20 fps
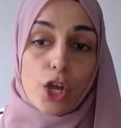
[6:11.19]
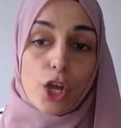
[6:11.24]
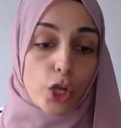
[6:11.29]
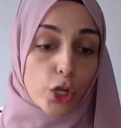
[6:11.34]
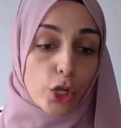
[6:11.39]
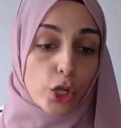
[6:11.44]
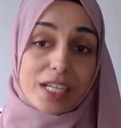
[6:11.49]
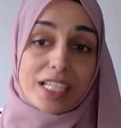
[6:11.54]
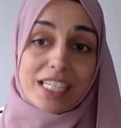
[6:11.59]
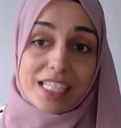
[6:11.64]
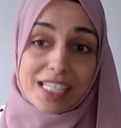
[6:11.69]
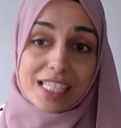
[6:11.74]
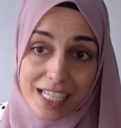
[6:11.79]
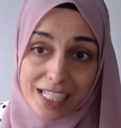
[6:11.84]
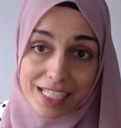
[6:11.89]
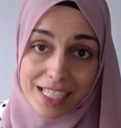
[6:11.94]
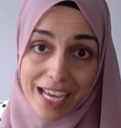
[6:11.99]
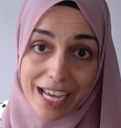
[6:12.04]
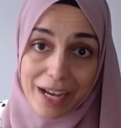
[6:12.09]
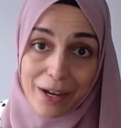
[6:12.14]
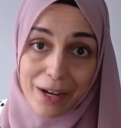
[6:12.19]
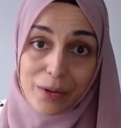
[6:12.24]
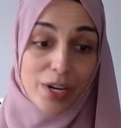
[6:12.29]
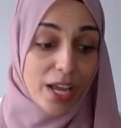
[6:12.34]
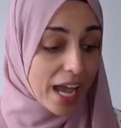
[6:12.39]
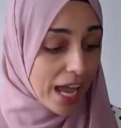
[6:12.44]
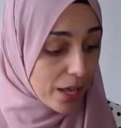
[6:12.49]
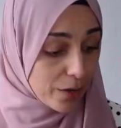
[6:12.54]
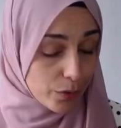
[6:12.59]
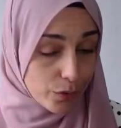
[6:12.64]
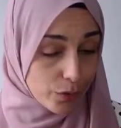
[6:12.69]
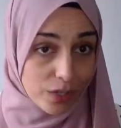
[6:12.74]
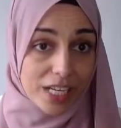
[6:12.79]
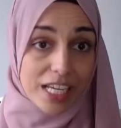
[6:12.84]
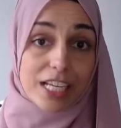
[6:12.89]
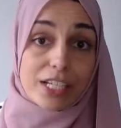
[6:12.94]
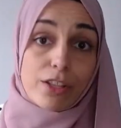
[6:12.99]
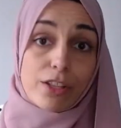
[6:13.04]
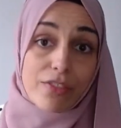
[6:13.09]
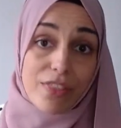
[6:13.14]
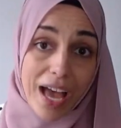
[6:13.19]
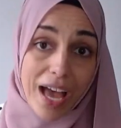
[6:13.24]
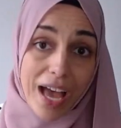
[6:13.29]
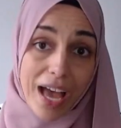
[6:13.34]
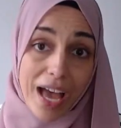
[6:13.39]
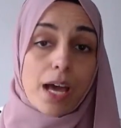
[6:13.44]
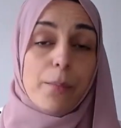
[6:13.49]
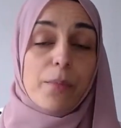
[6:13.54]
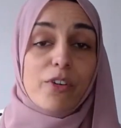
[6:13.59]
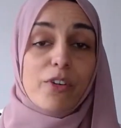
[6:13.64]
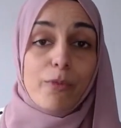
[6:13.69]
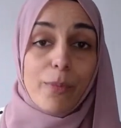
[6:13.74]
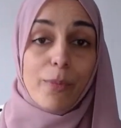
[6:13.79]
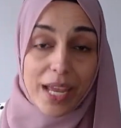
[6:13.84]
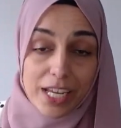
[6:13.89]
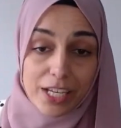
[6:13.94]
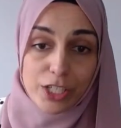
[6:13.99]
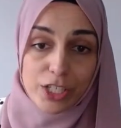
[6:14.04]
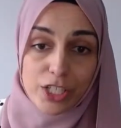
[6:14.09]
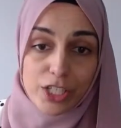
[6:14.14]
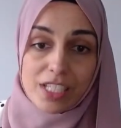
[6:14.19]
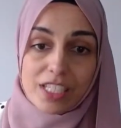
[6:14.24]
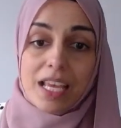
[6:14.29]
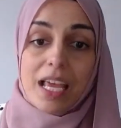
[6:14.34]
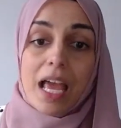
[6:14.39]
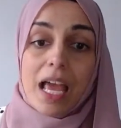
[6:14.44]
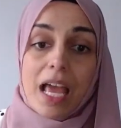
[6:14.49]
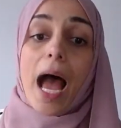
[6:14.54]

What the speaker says: going to sit down and read that number of pages?